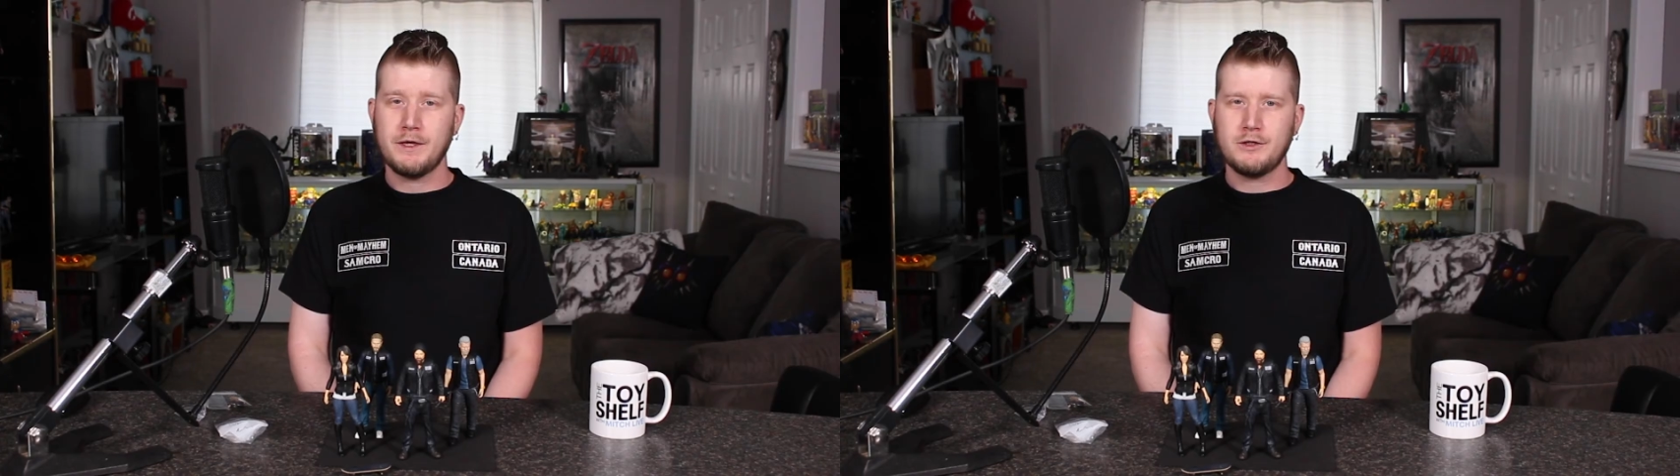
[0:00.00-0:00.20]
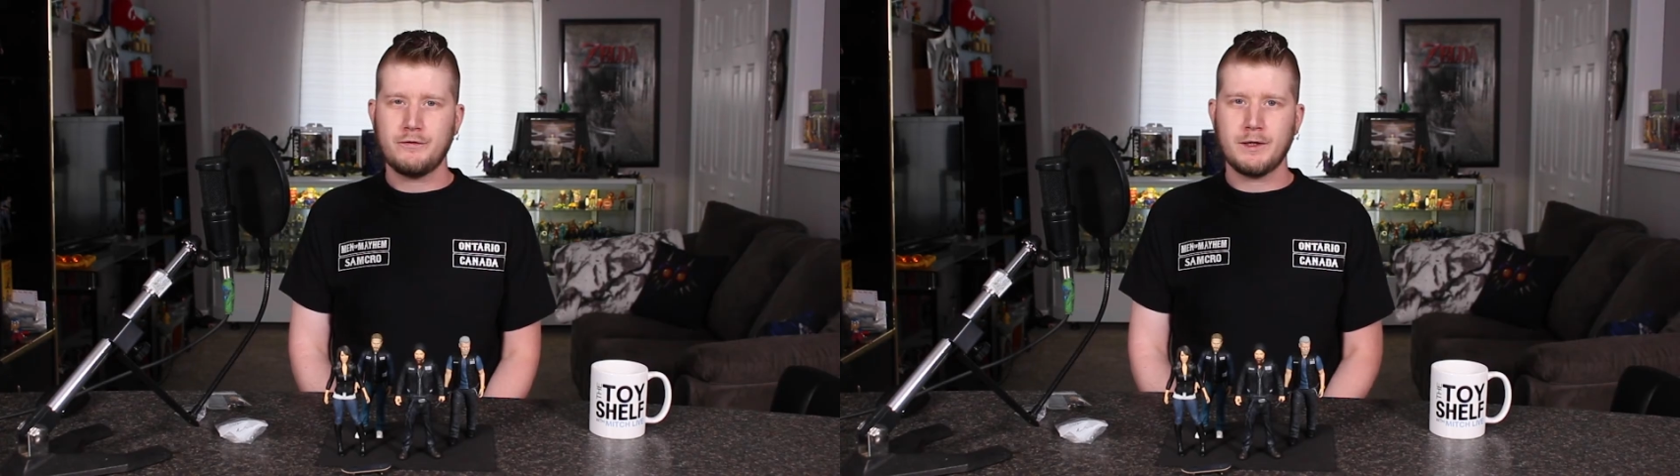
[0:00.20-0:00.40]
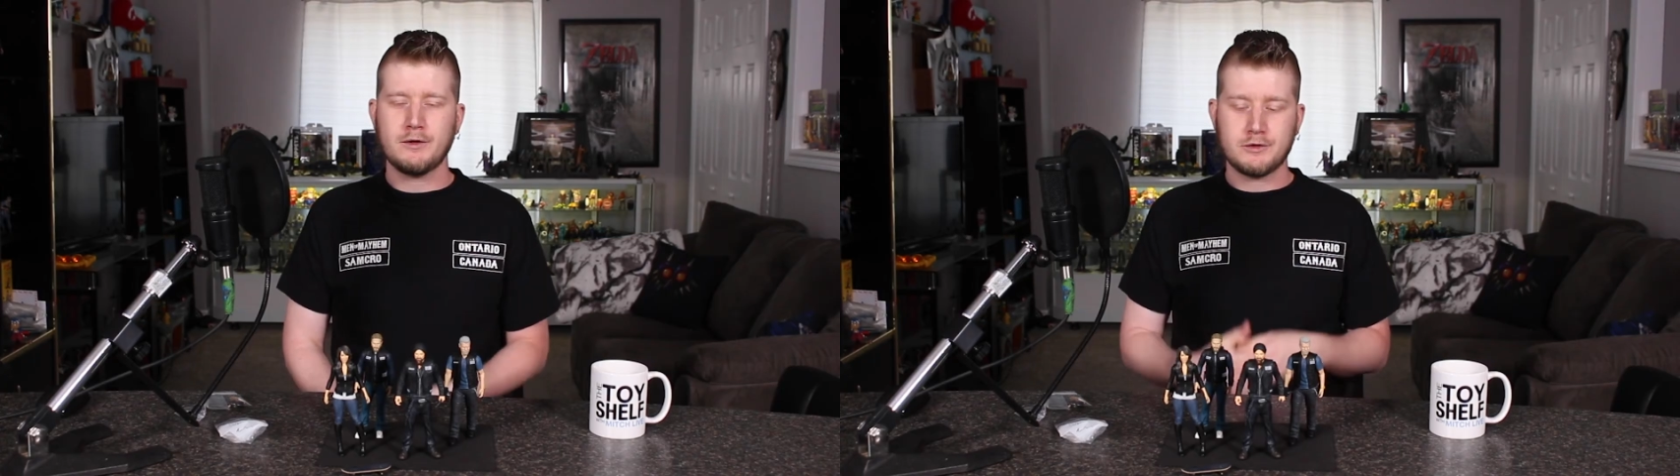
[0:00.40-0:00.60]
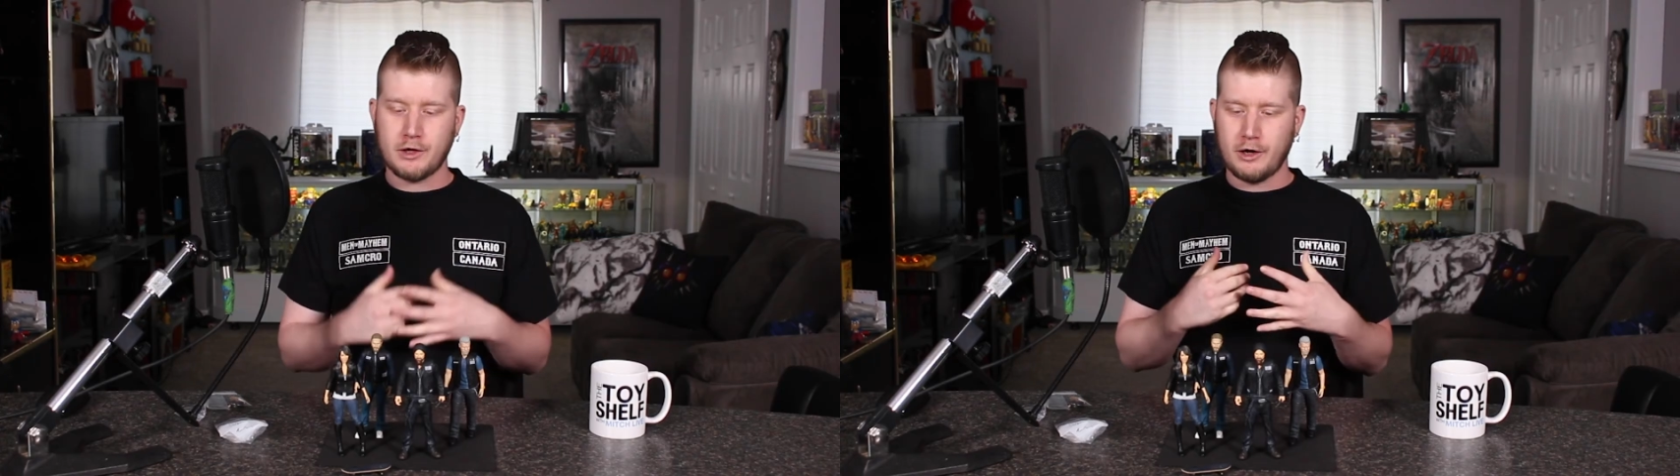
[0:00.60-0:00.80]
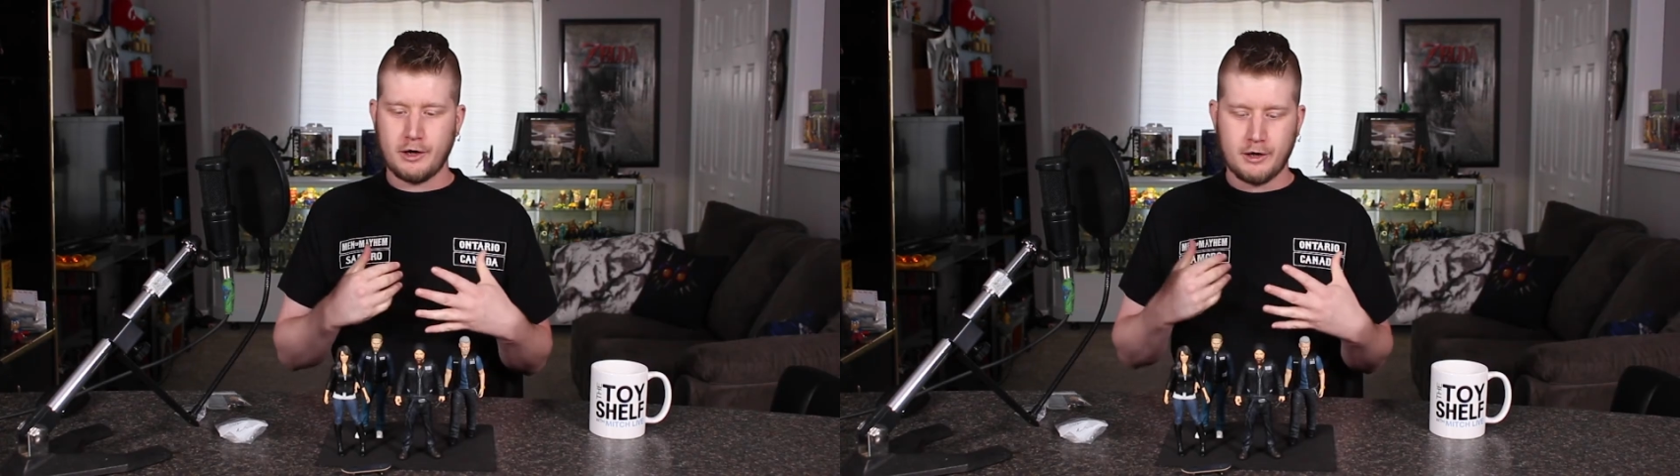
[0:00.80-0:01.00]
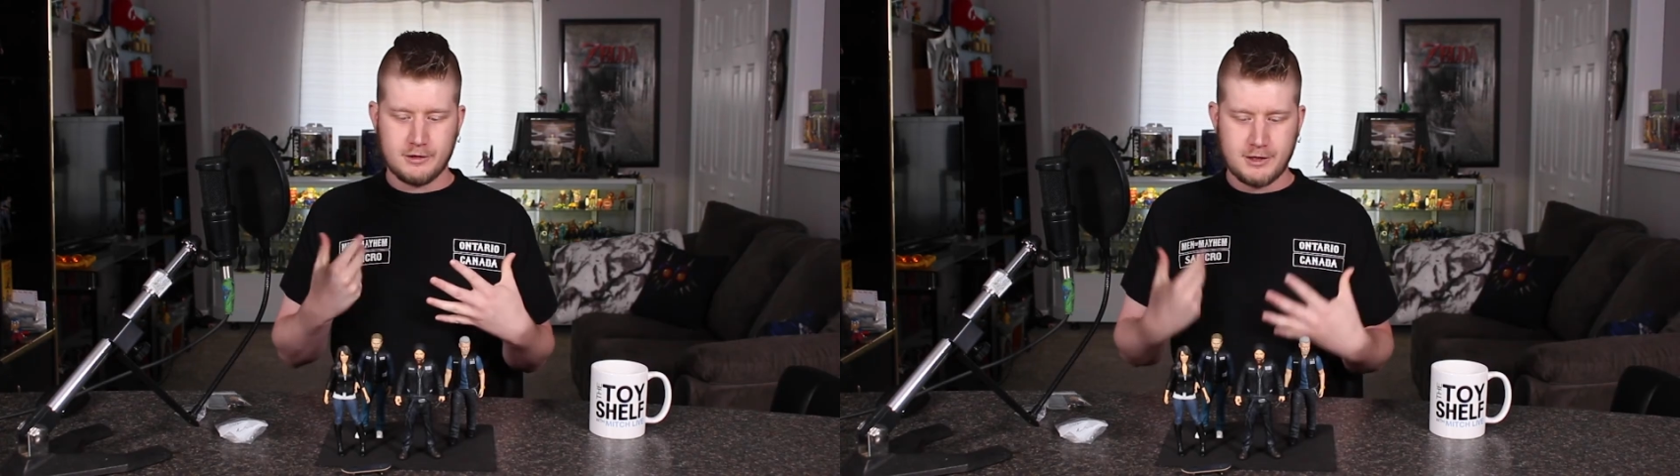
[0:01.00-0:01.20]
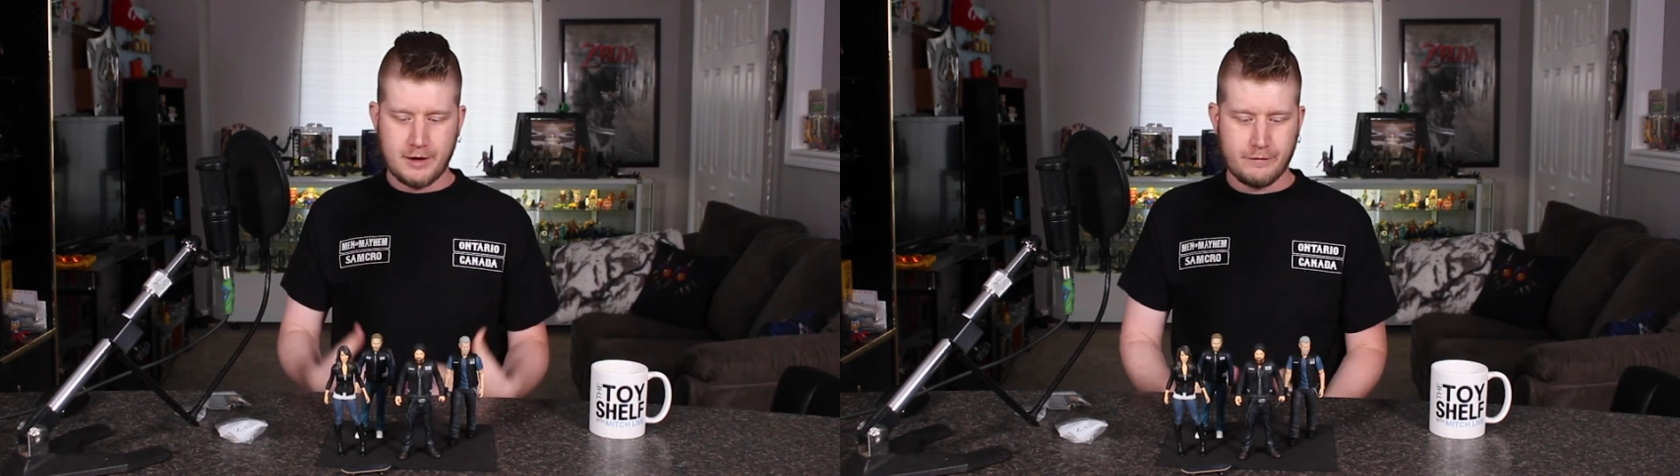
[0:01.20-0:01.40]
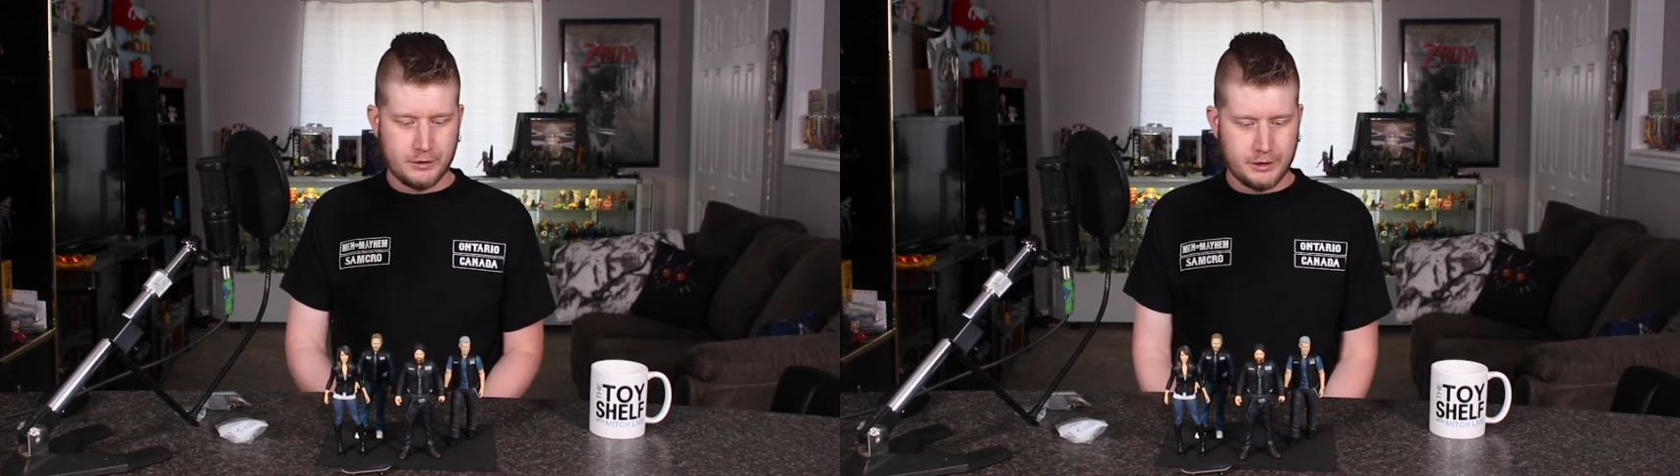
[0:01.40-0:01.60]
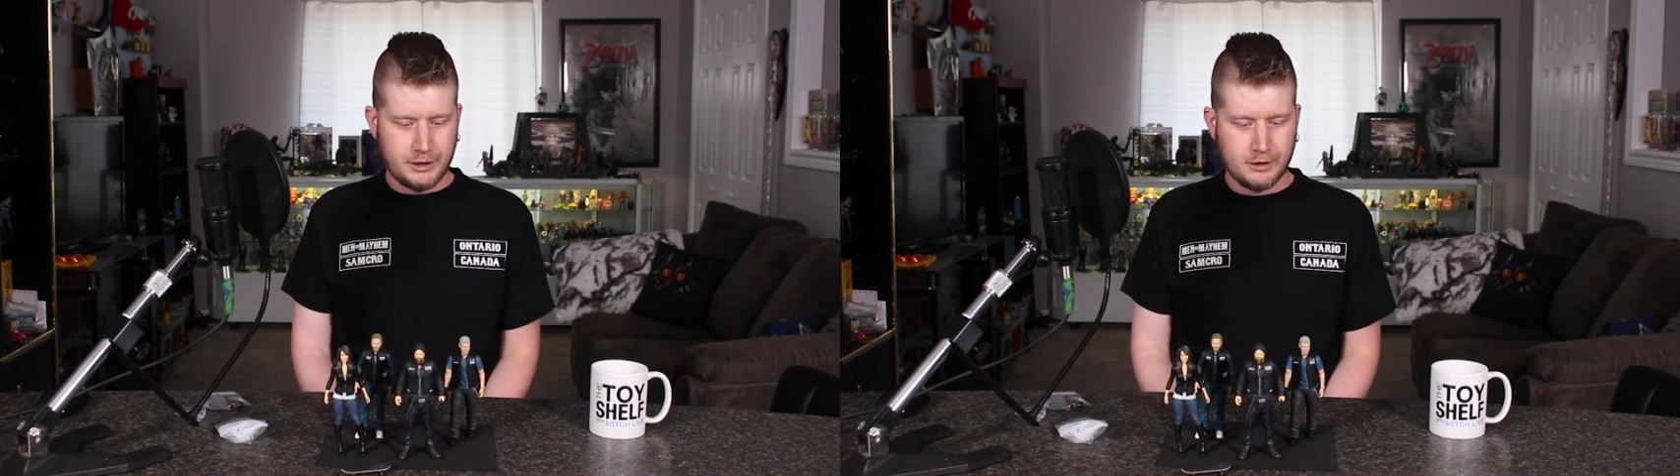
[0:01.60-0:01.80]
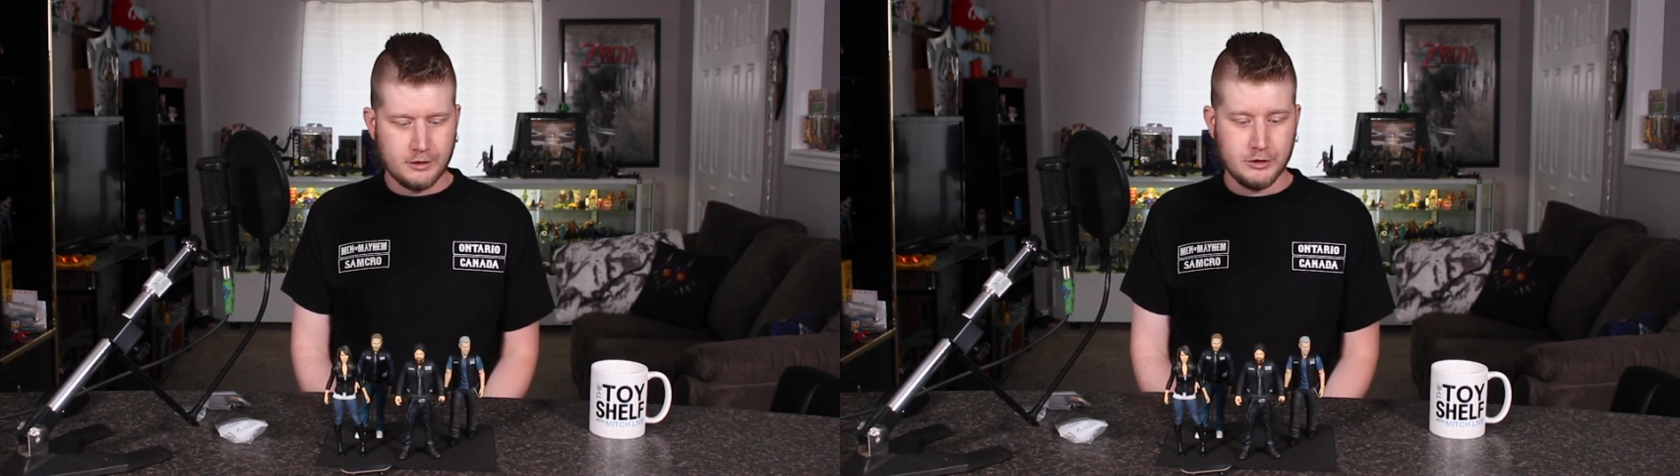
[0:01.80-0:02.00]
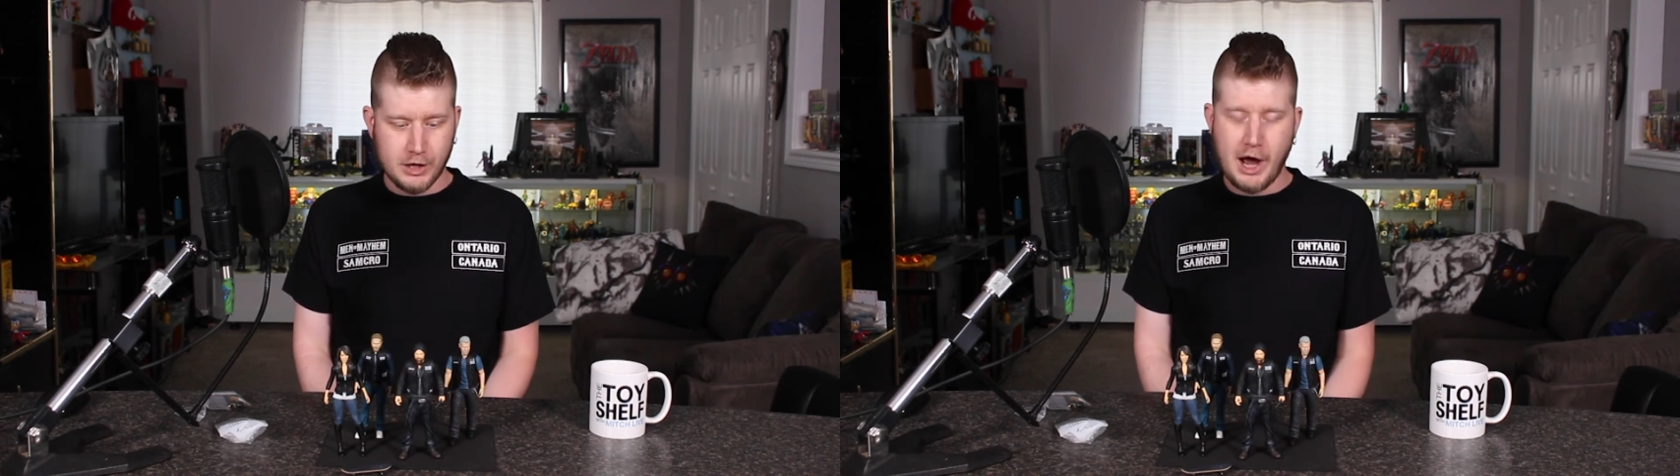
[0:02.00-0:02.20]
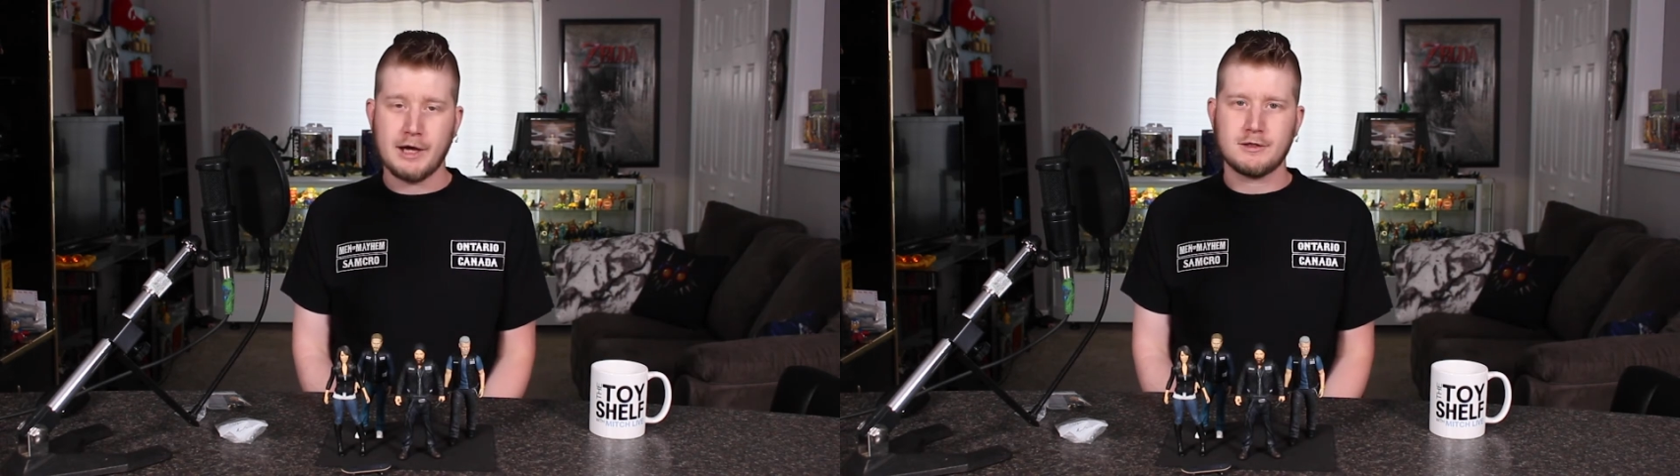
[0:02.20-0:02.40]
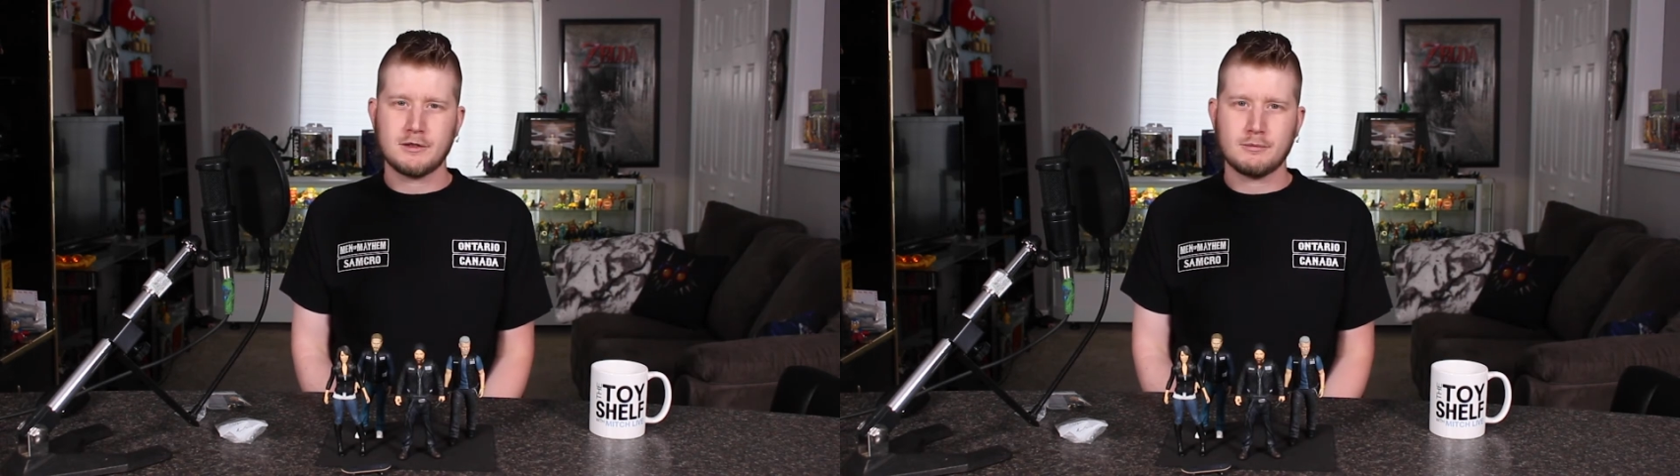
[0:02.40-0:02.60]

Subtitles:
These figures are definitely not